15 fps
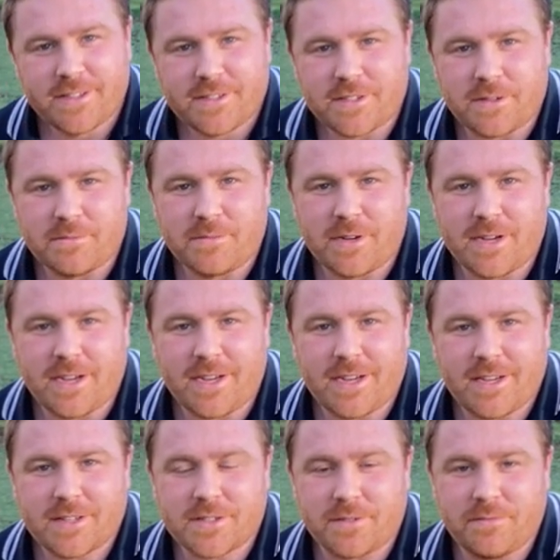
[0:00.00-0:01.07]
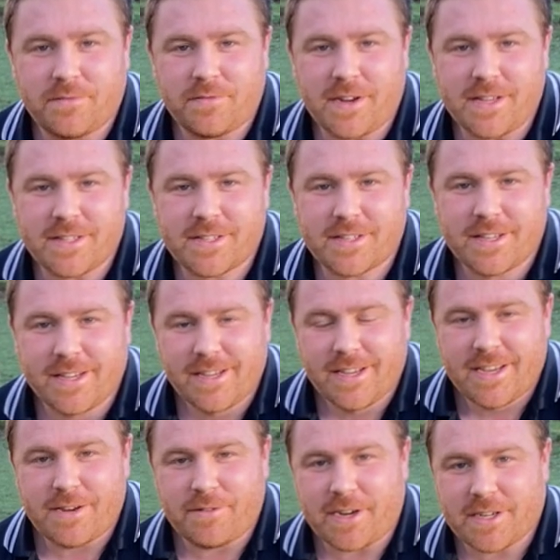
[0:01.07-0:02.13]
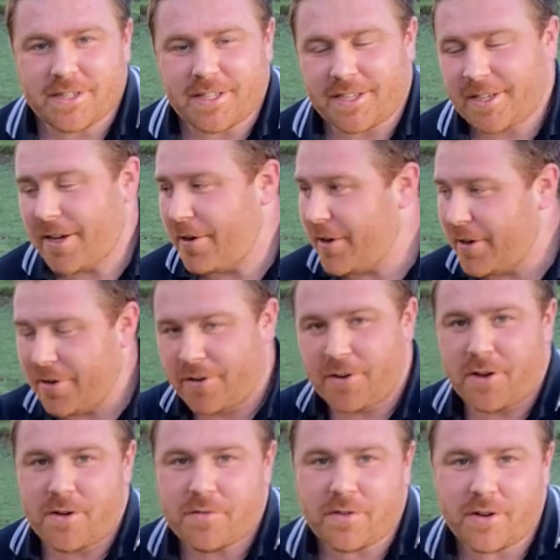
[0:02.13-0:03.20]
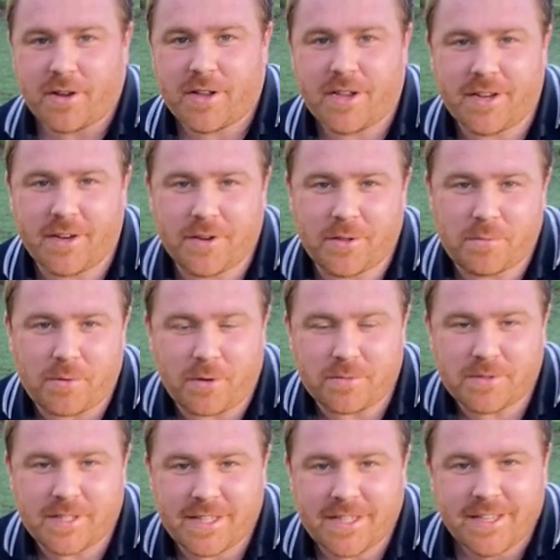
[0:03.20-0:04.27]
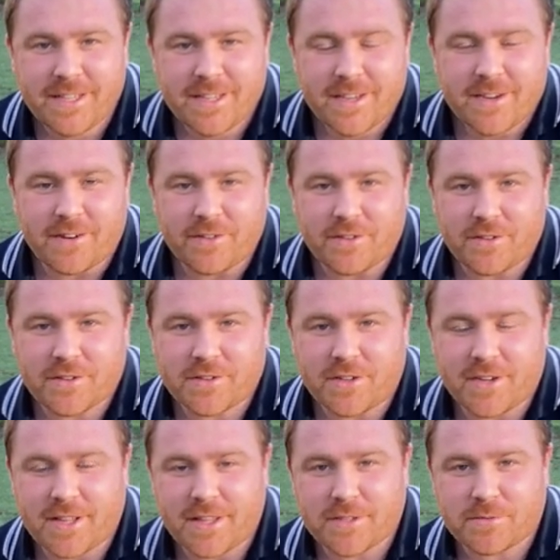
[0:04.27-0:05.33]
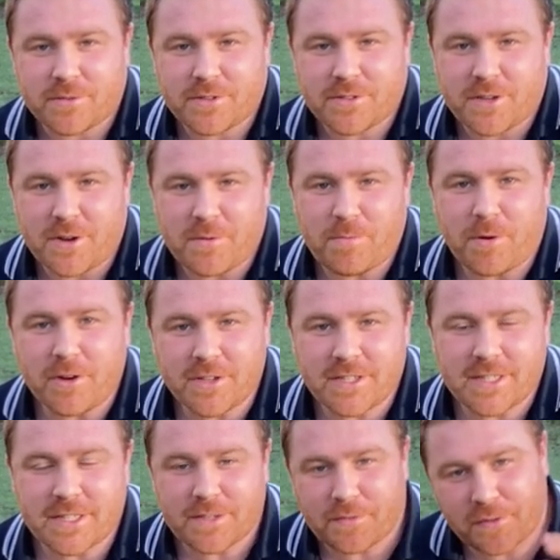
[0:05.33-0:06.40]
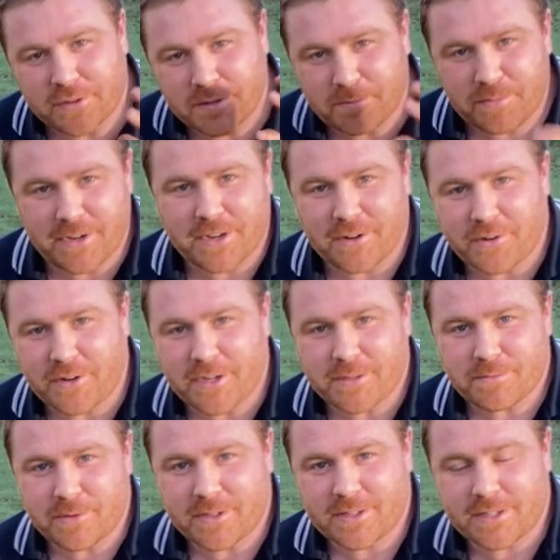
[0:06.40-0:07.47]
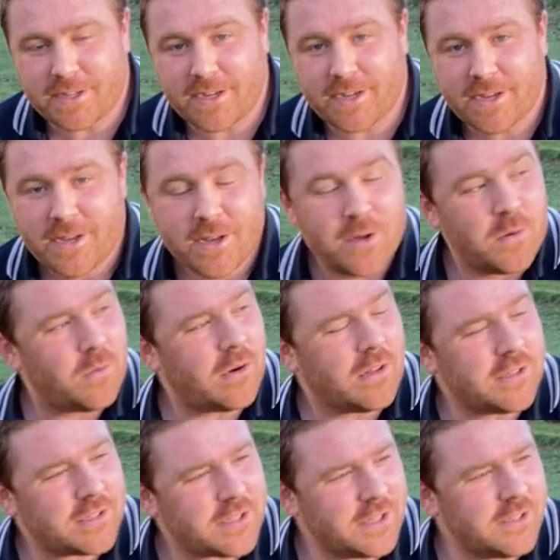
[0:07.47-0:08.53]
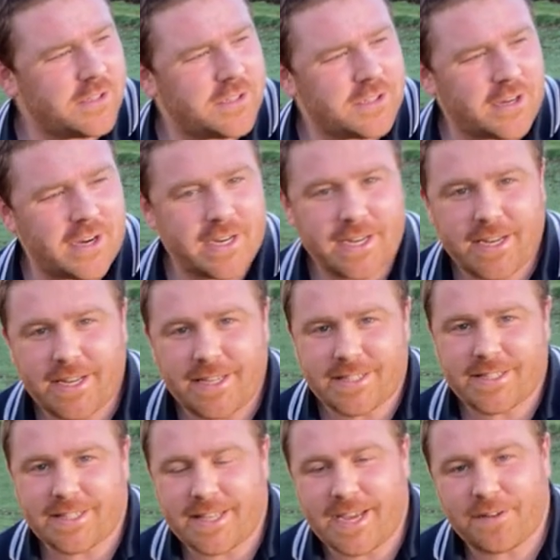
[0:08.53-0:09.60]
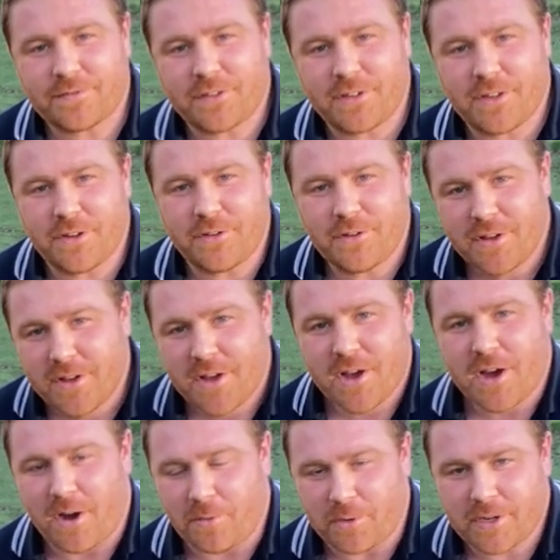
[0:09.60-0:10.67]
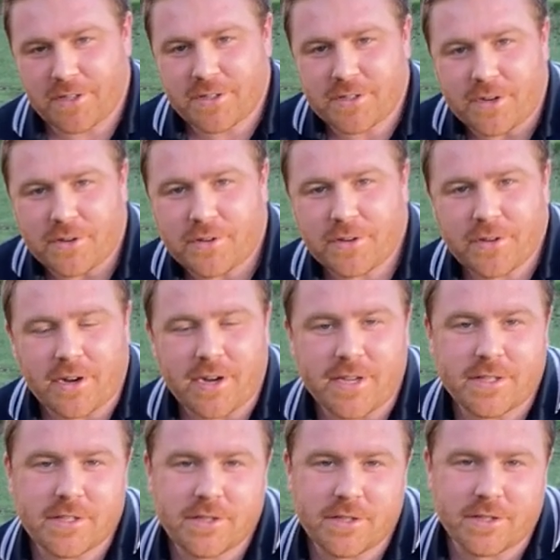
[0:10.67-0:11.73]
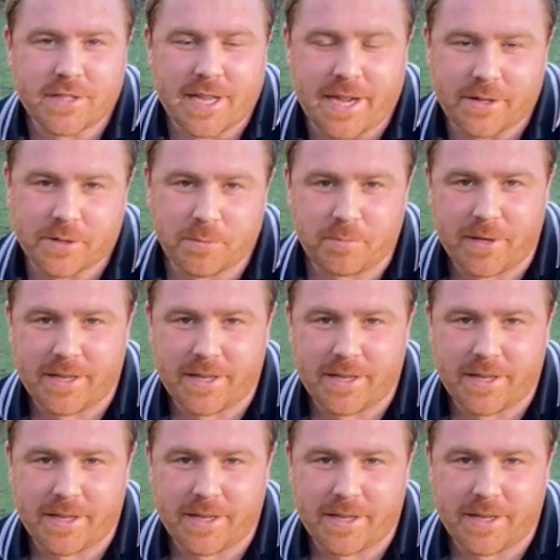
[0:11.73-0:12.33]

some, uh, some fence erecting going on over another property on the other side of this one. So apologies if there's a bit of noise, but uh, while the sun's shining, it's the afternoon, I wanted to show you guys just how to